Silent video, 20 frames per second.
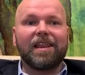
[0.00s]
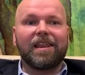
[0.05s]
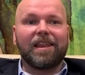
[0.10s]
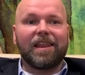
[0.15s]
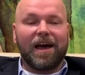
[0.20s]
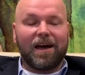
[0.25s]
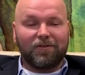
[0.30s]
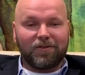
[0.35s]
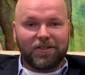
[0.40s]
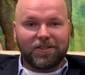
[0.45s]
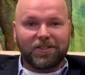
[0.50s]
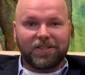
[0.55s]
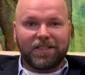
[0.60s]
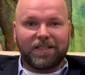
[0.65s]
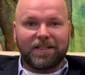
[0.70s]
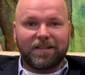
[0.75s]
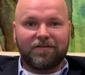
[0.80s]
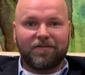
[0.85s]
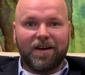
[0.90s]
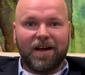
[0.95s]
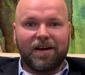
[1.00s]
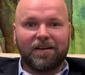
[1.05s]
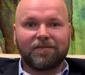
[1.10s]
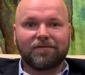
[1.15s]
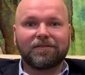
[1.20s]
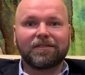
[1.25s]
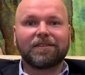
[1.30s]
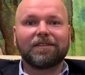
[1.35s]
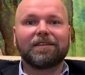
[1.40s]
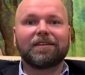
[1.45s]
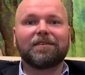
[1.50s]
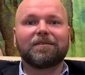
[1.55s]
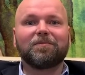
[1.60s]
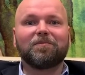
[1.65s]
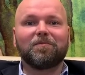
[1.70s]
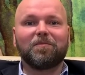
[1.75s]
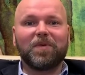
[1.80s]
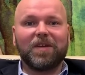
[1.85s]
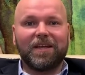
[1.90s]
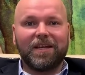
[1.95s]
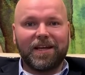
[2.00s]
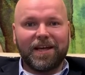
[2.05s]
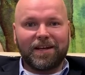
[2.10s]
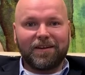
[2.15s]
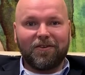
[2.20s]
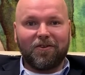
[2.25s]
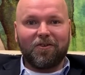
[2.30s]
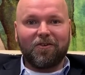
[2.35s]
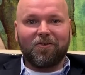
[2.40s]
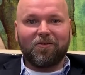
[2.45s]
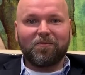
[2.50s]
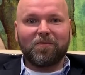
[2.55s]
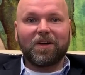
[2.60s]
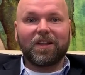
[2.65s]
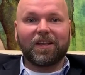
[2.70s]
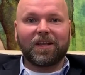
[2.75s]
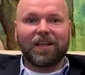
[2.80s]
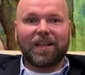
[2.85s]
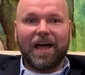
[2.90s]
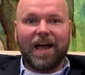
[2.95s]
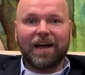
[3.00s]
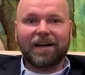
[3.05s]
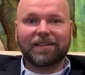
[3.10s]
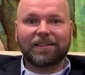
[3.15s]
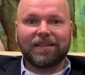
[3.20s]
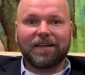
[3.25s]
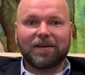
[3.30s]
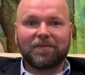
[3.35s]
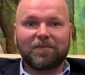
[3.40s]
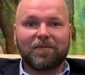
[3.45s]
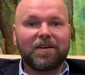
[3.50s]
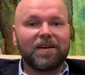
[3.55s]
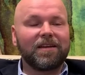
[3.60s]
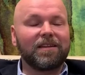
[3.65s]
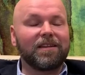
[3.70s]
Now they're sitting around, being at home, locked up,